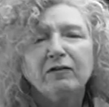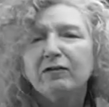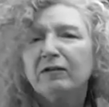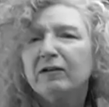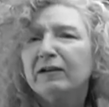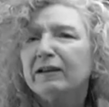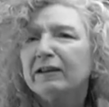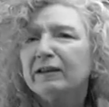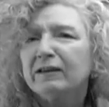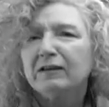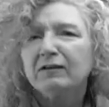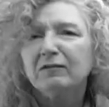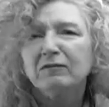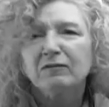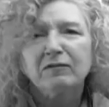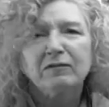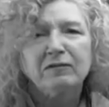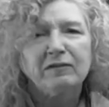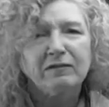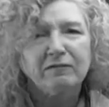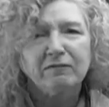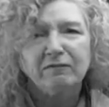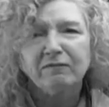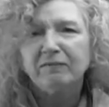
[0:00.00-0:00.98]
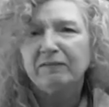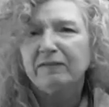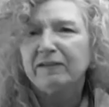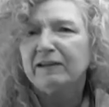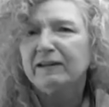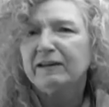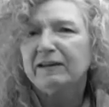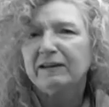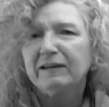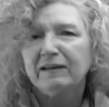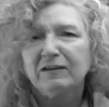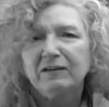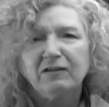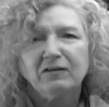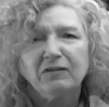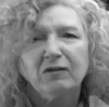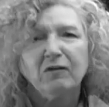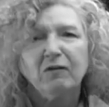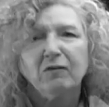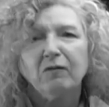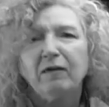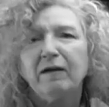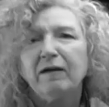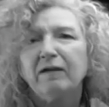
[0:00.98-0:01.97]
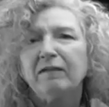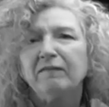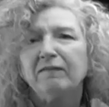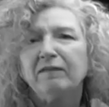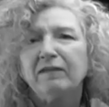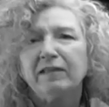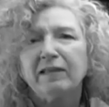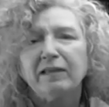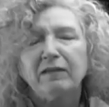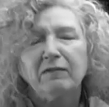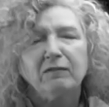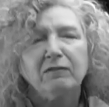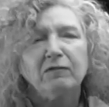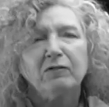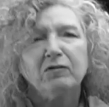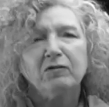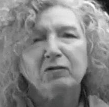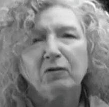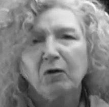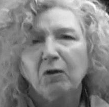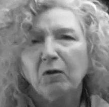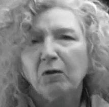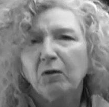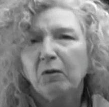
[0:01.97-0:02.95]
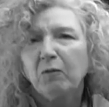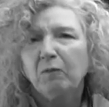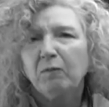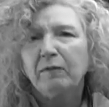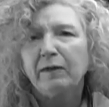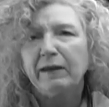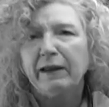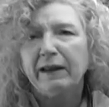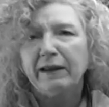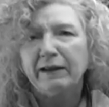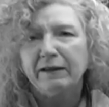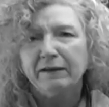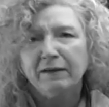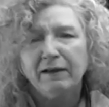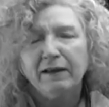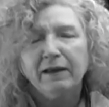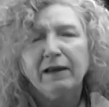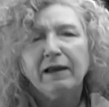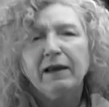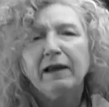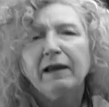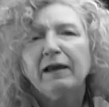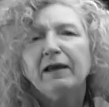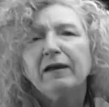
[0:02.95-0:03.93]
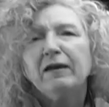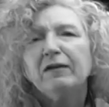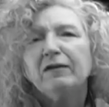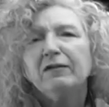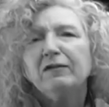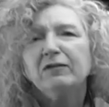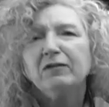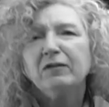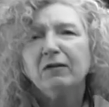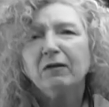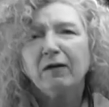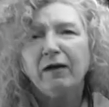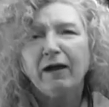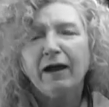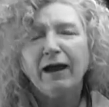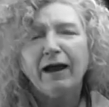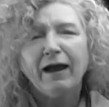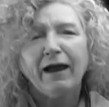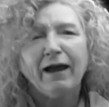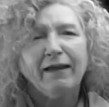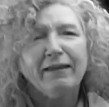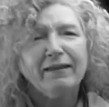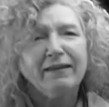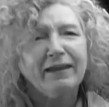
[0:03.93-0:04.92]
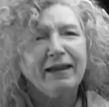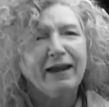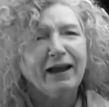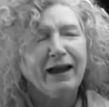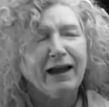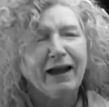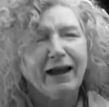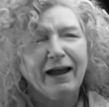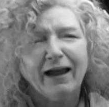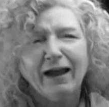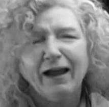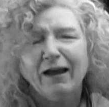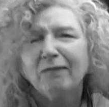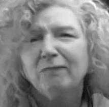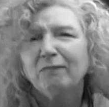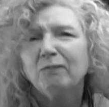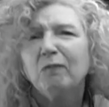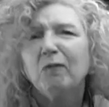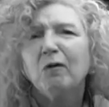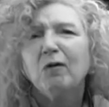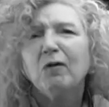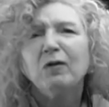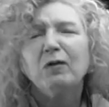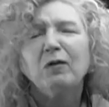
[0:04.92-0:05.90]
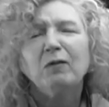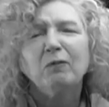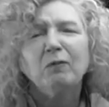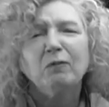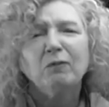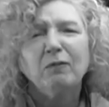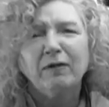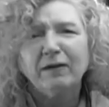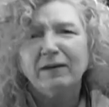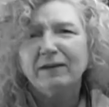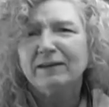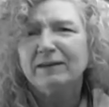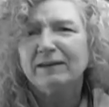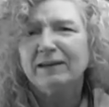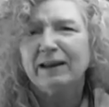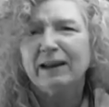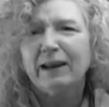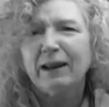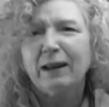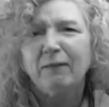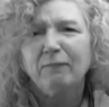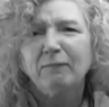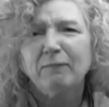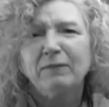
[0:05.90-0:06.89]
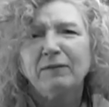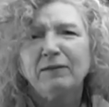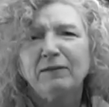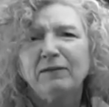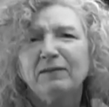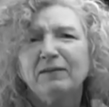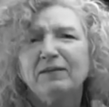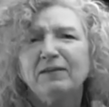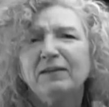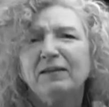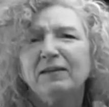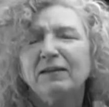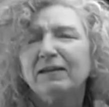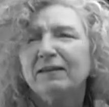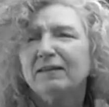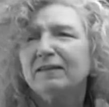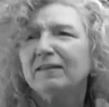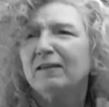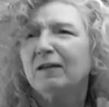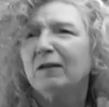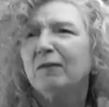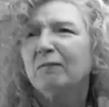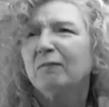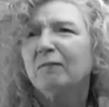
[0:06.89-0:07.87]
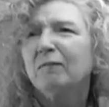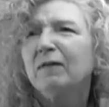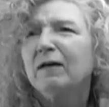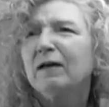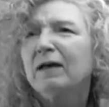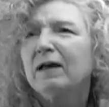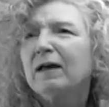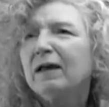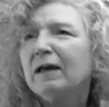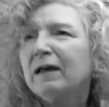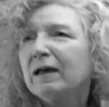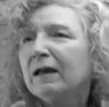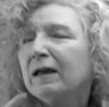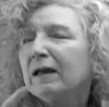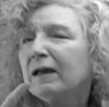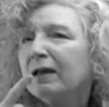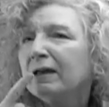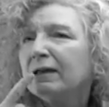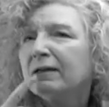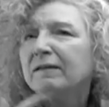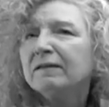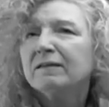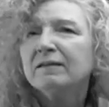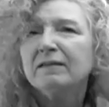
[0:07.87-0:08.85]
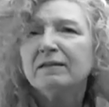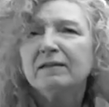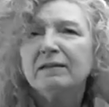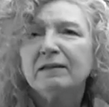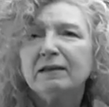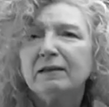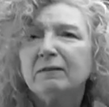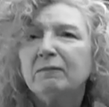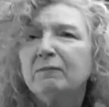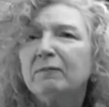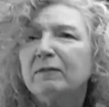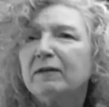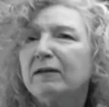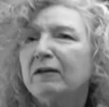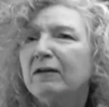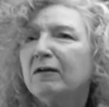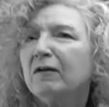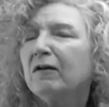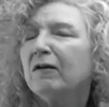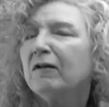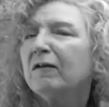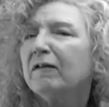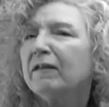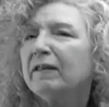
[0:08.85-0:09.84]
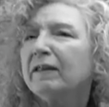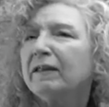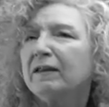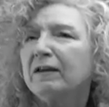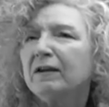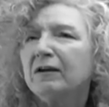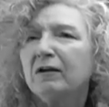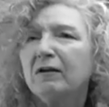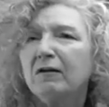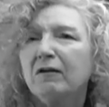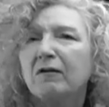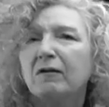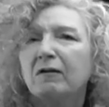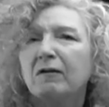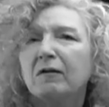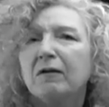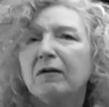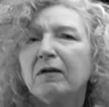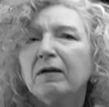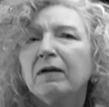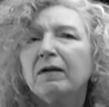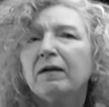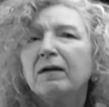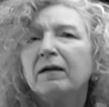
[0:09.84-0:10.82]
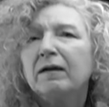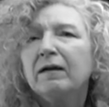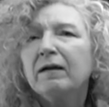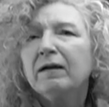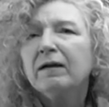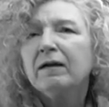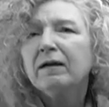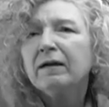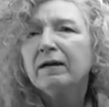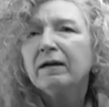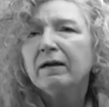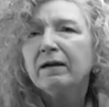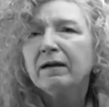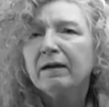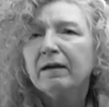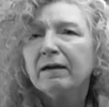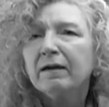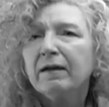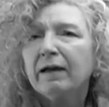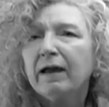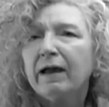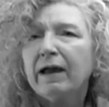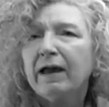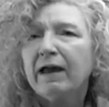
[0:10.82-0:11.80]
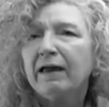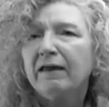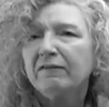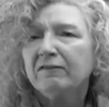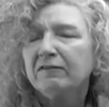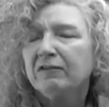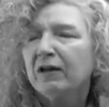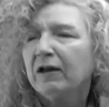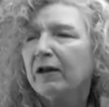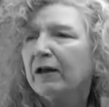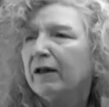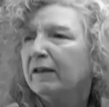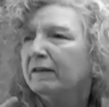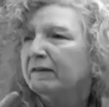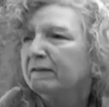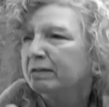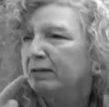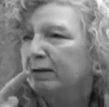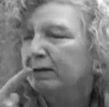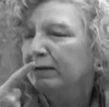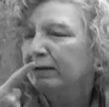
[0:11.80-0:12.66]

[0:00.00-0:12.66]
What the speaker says: acrylics was invented, so everything was oil paint. So more than once it happened to some snippy girl in her eyes.